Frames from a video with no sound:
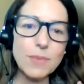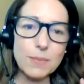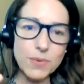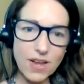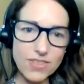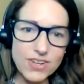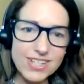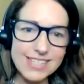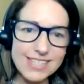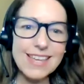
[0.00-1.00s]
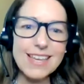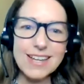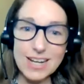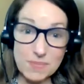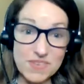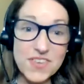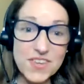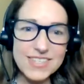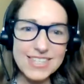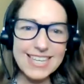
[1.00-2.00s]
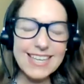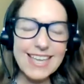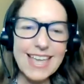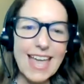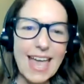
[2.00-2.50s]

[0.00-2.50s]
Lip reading: My brother is going to be 50